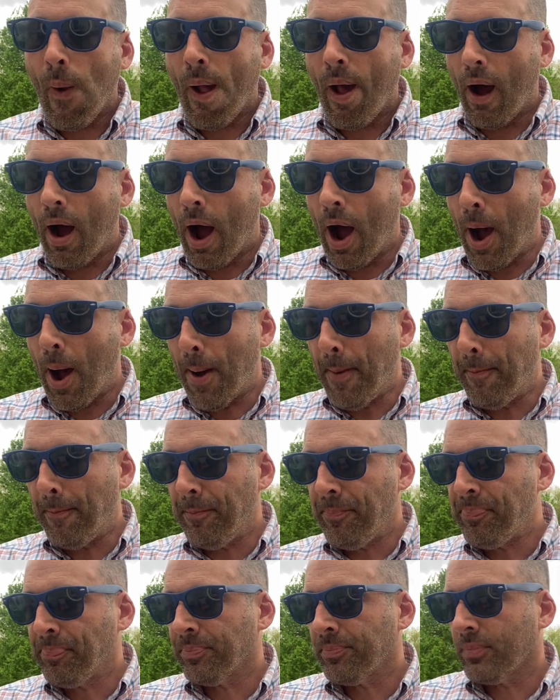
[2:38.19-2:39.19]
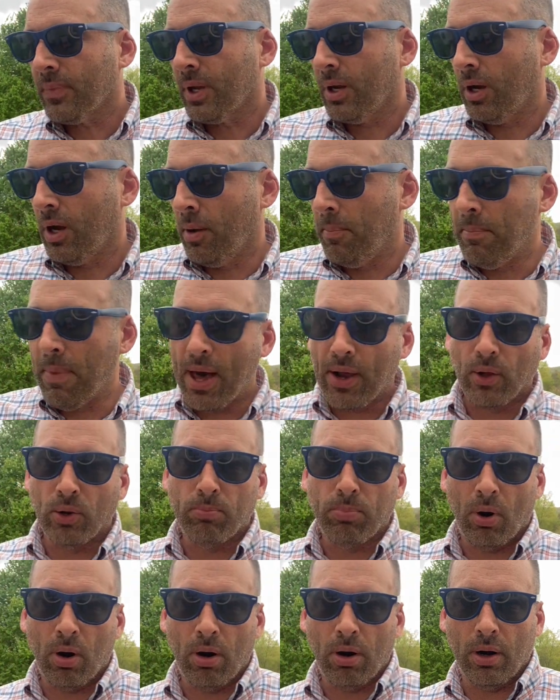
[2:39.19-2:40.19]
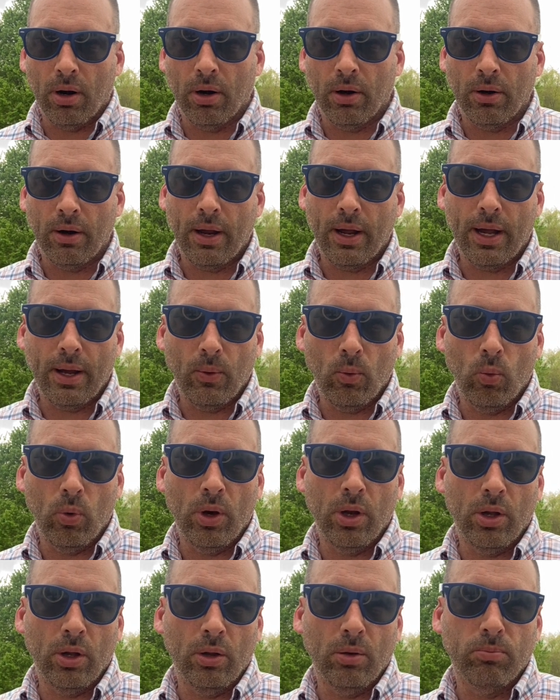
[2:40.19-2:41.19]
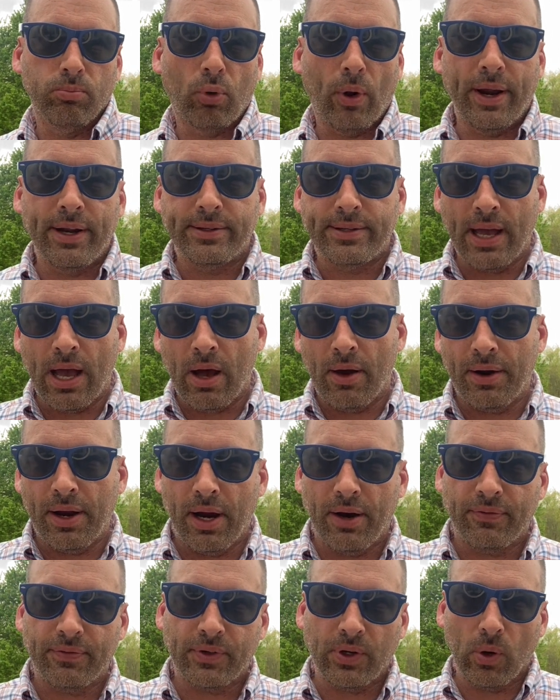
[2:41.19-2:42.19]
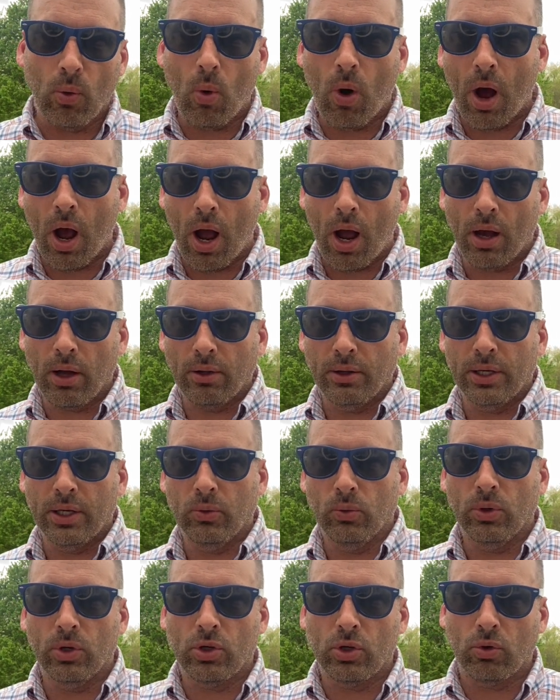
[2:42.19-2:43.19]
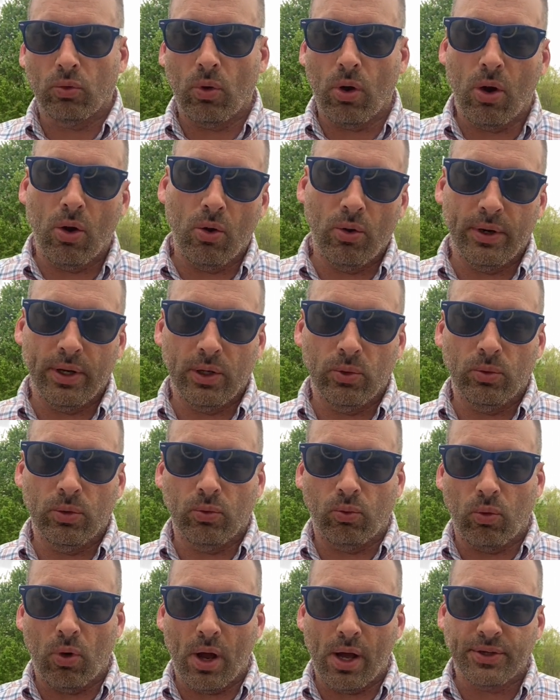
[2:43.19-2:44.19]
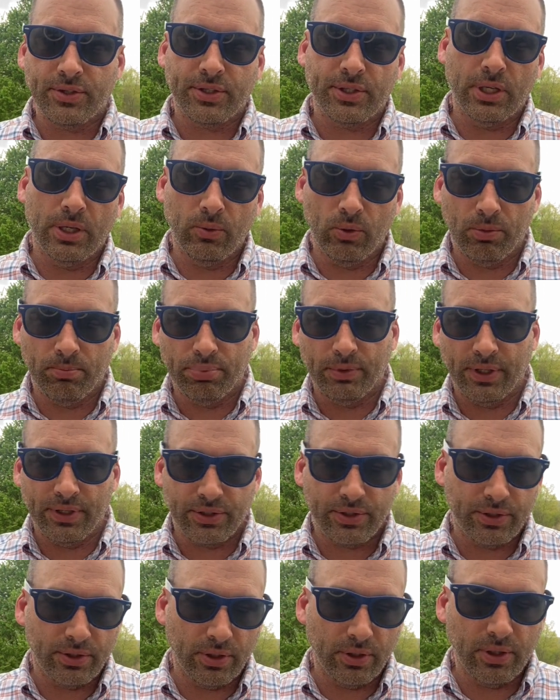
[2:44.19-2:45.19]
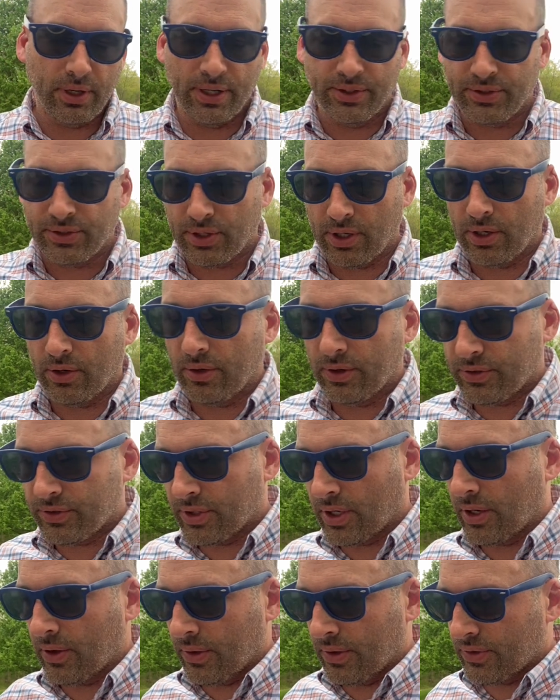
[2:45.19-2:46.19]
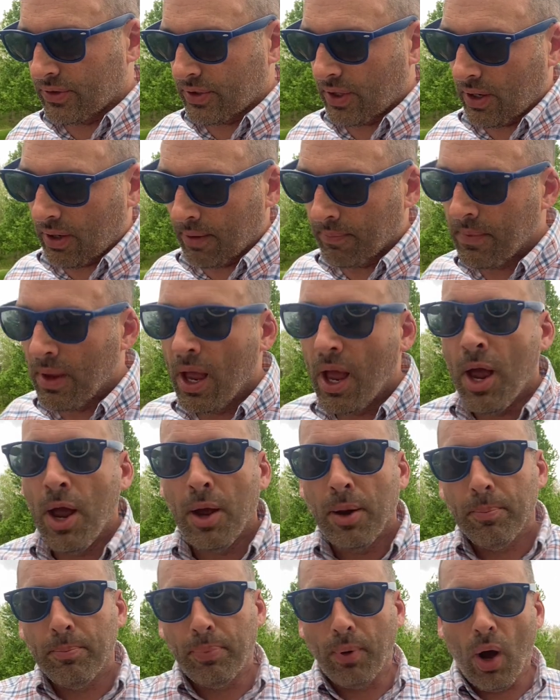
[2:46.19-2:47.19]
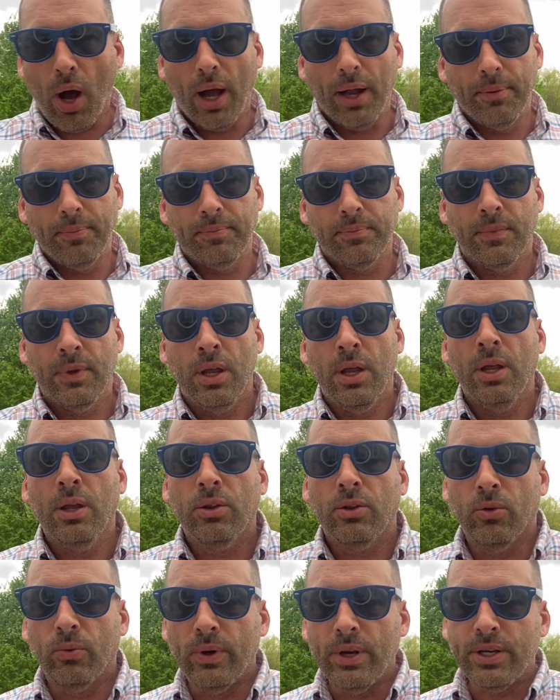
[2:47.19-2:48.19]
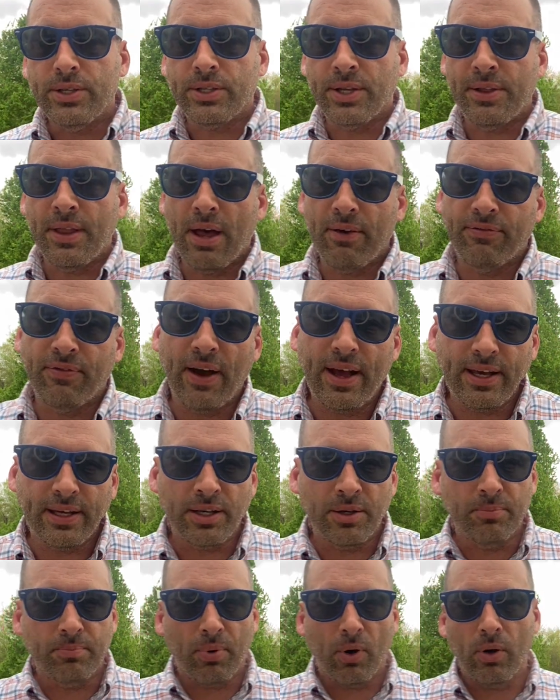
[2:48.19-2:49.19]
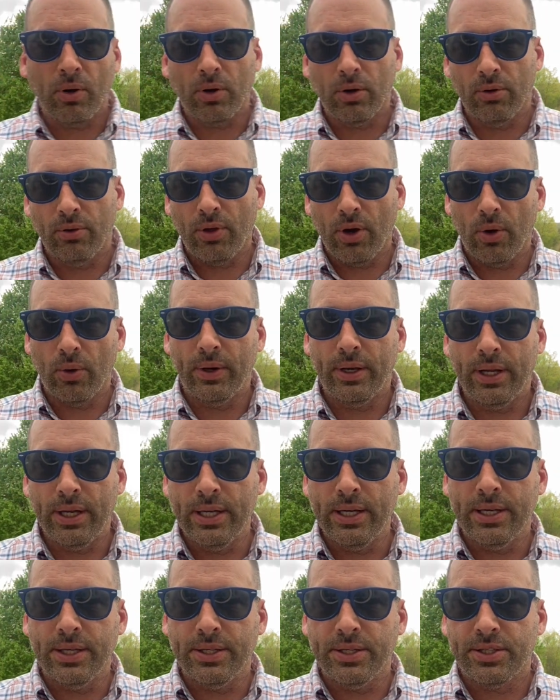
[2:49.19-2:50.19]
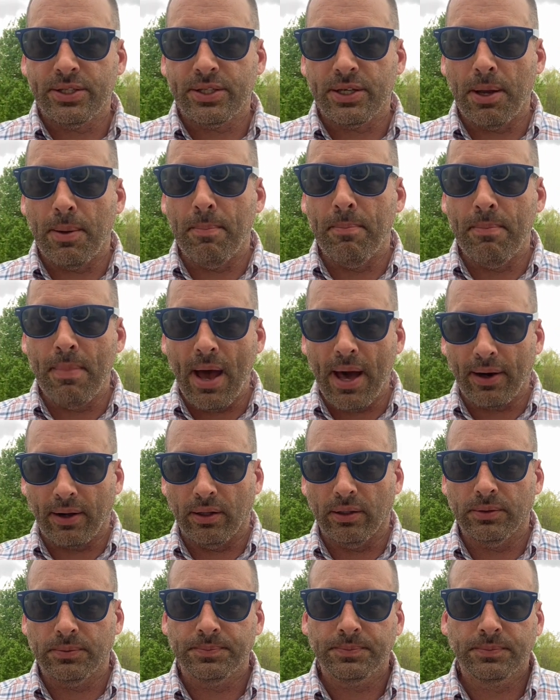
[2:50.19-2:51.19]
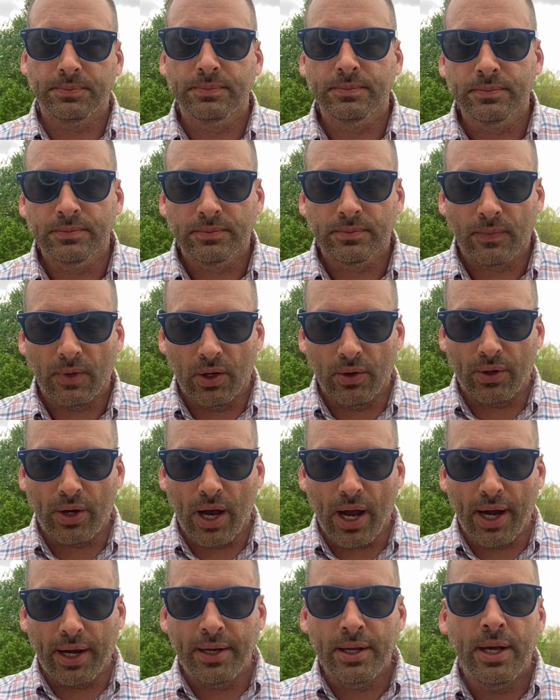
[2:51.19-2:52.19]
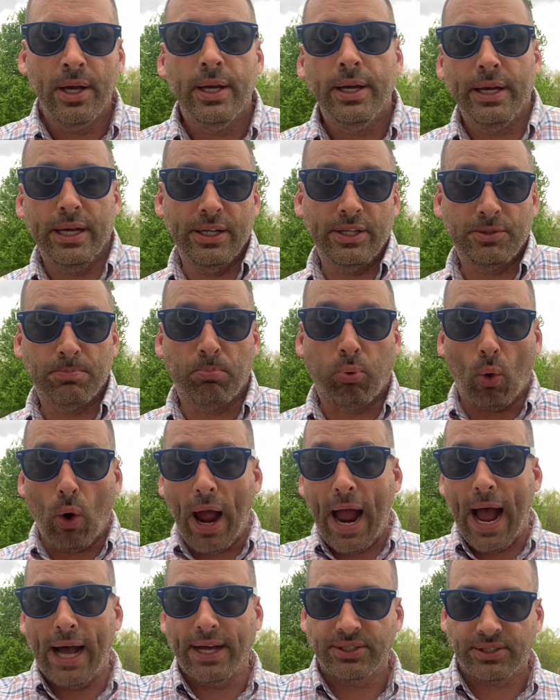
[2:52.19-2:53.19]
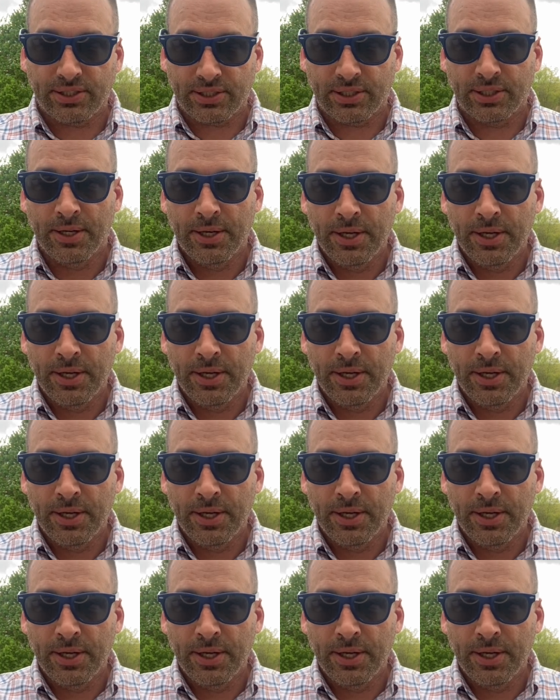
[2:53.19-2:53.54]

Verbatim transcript: Um, a metal burner will break down after a while, it will corrode, it will rust, it will blister, etc., etc., etc. But the reason that Viking burner, though it is metal, okay, it's brass.